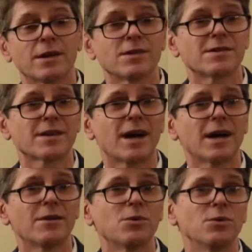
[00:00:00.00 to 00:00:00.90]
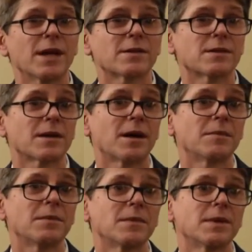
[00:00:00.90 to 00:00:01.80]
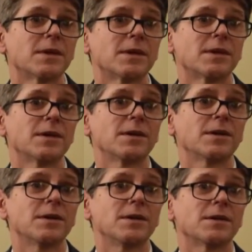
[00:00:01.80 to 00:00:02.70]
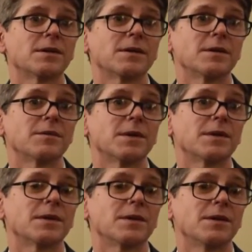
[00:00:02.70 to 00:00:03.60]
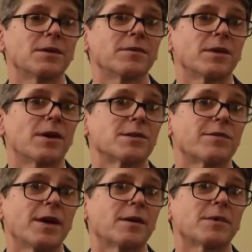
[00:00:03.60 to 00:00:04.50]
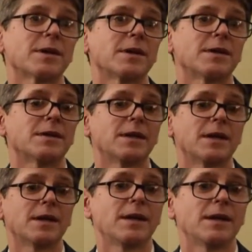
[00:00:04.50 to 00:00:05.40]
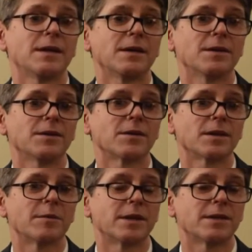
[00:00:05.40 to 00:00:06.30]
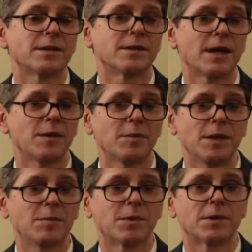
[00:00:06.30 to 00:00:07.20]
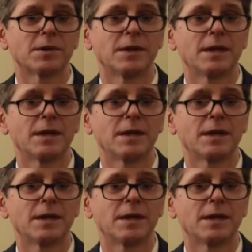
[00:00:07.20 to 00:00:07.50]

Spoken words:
to decide who gets to come, when you have a large family and you're limited to 10 people,